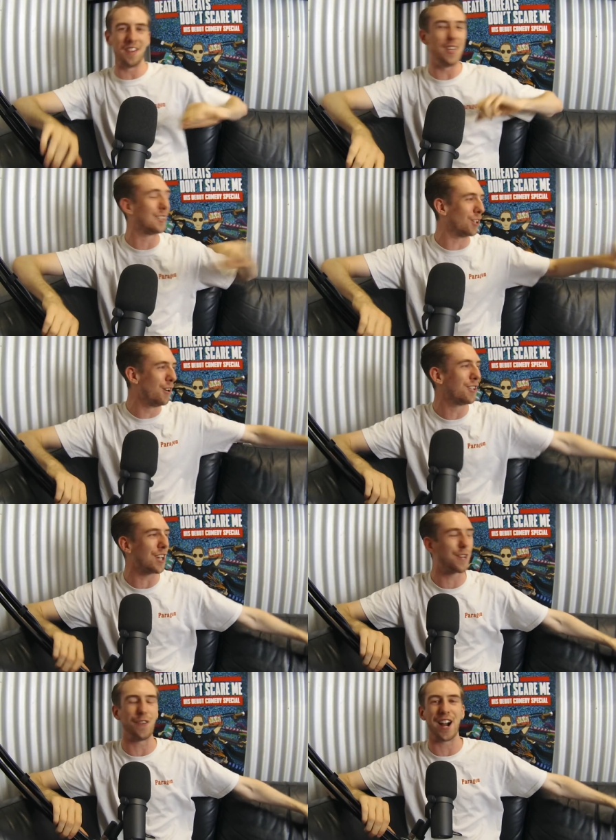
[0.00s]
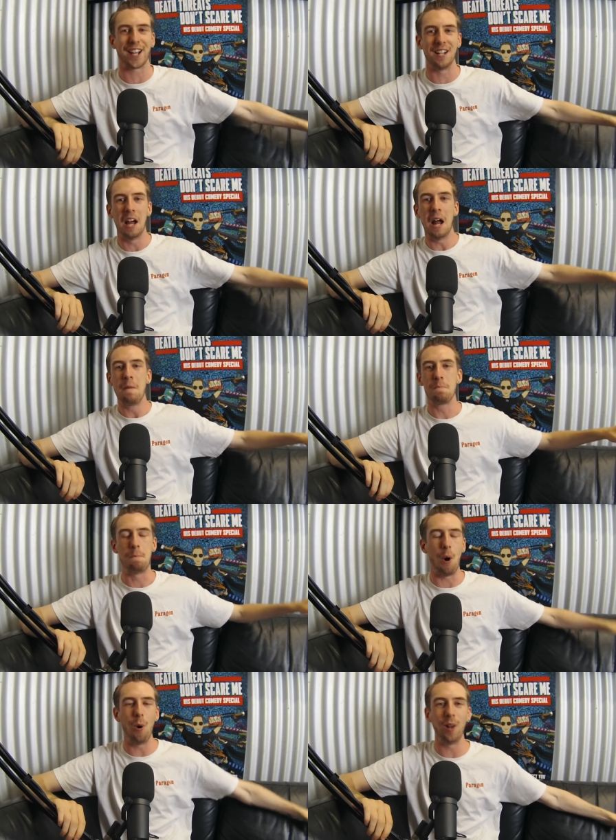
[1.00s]
And this dude's just fucking
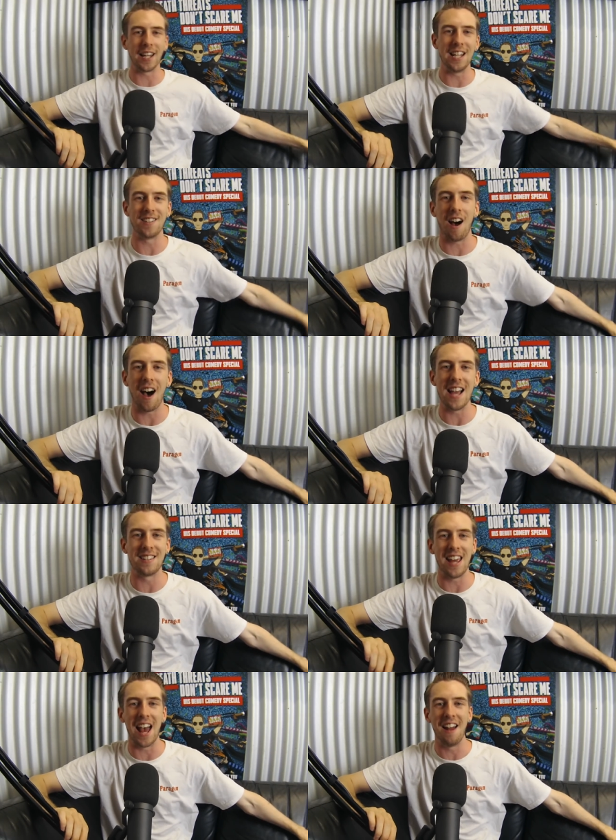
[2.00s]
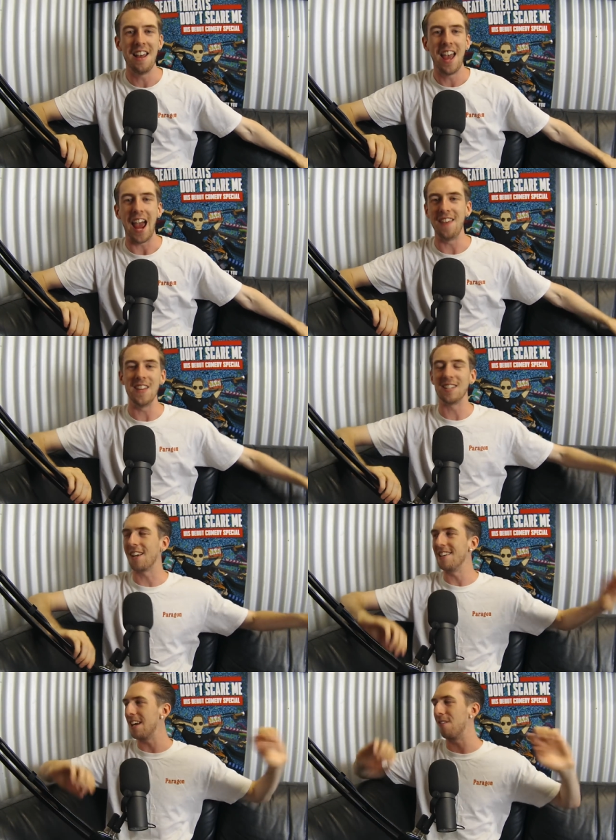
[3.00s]
bawling his eyes out. And these
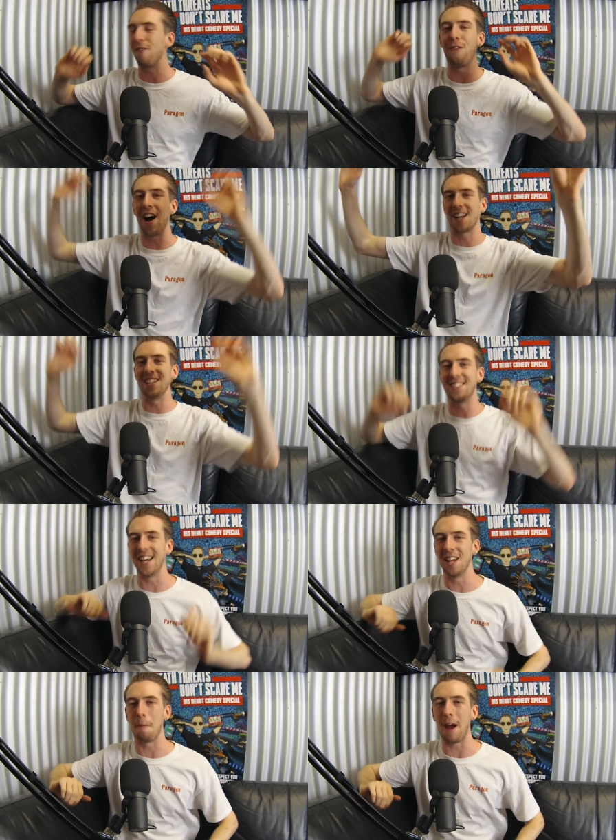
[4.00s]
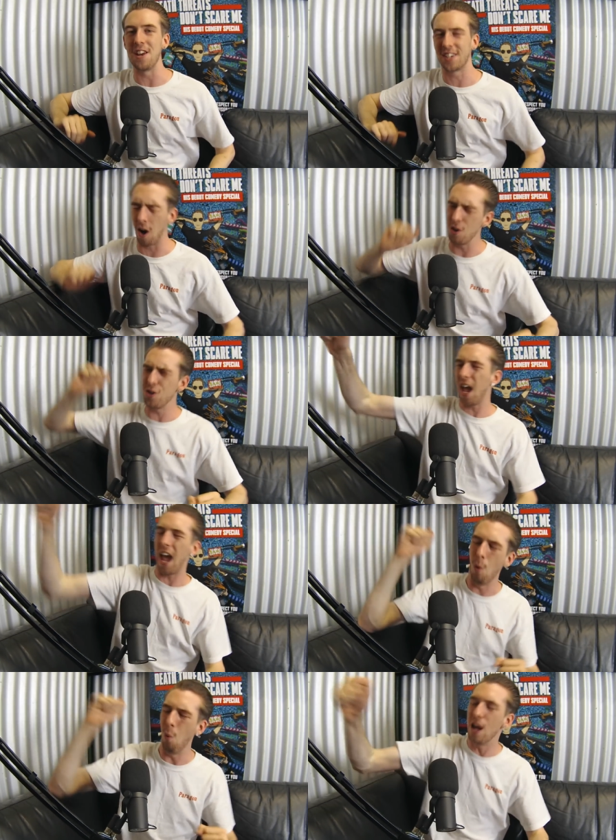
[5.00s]
guys having a fucking celebration going,
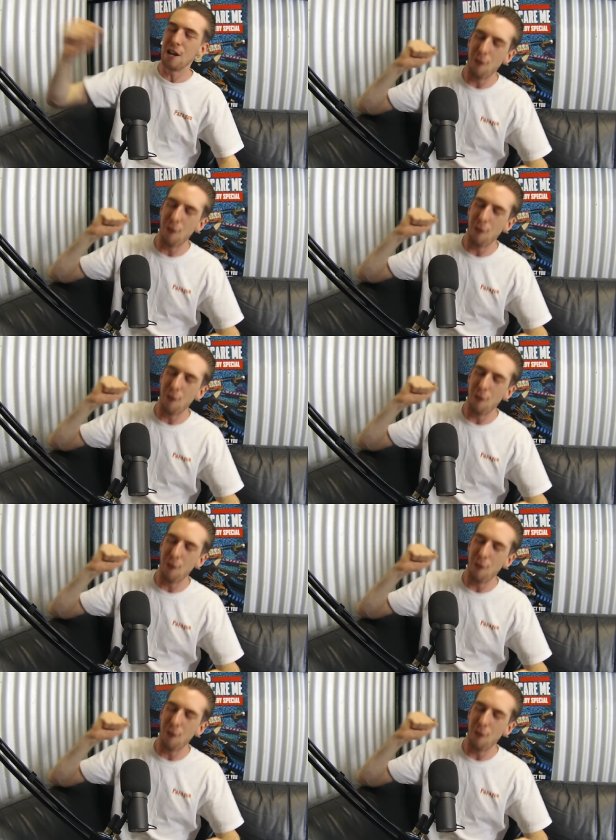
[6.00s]
yeah, we